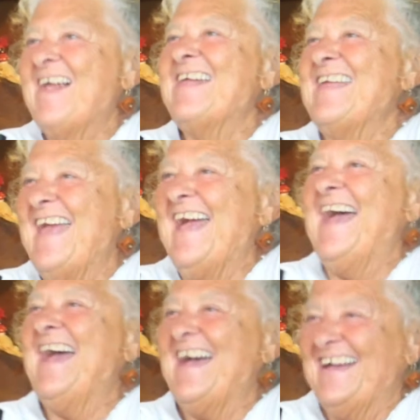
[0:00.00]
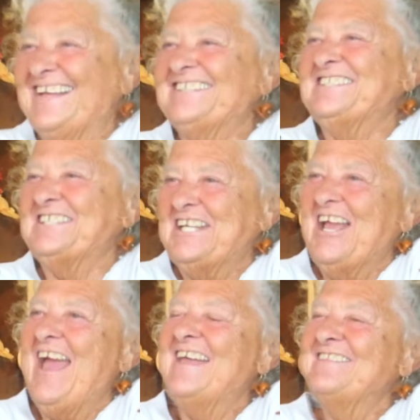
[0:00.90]
yeah.
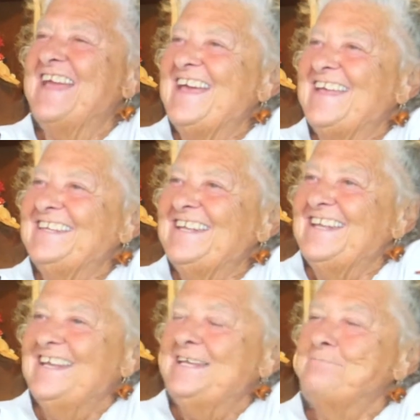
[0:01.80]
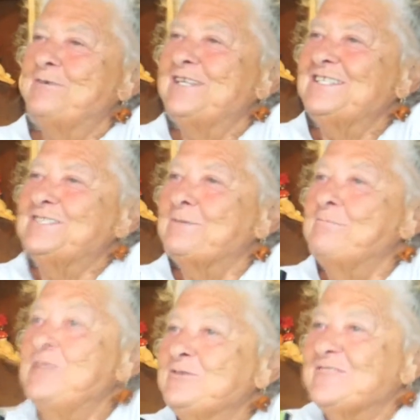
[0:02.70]
And then he put it to
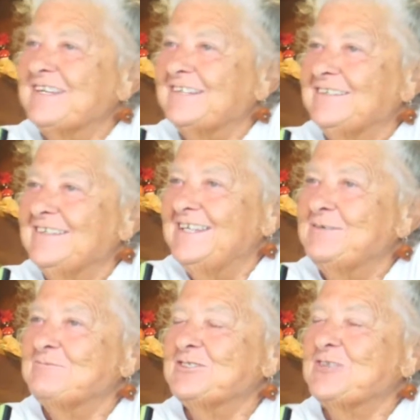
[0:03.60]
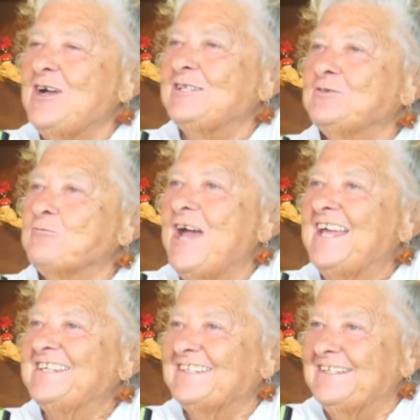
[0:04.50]
music and it was called
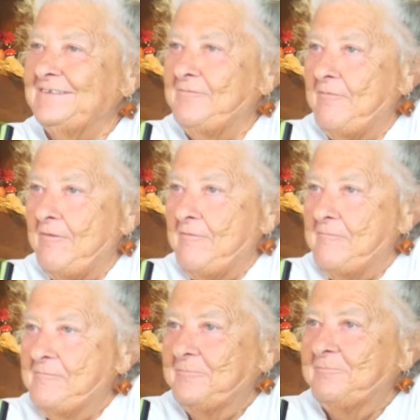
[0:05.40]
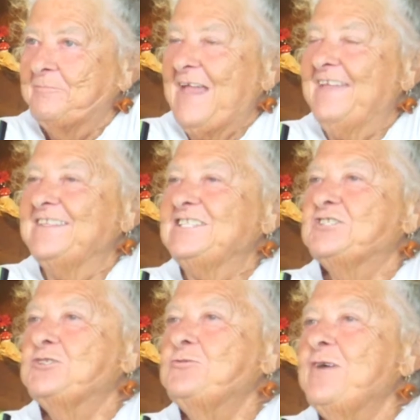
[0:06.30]
Erotica and these
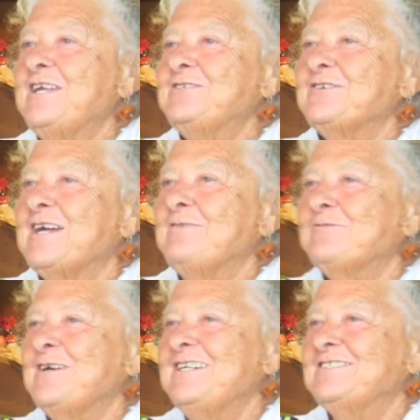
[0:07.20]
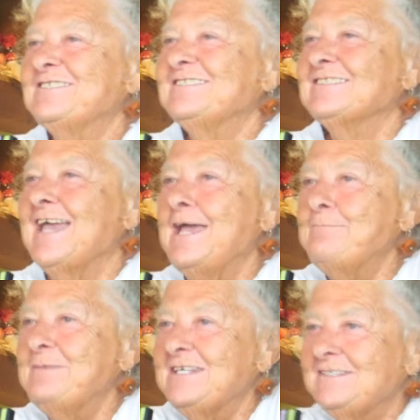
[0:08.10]
two undercover agents
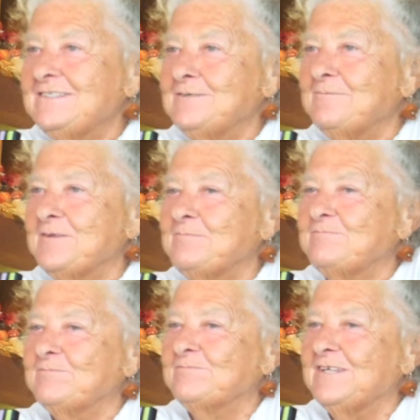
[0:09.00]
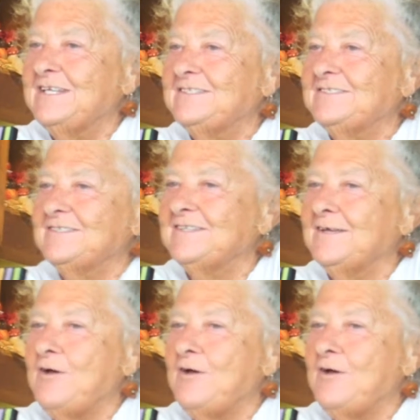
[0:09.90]
came into the into the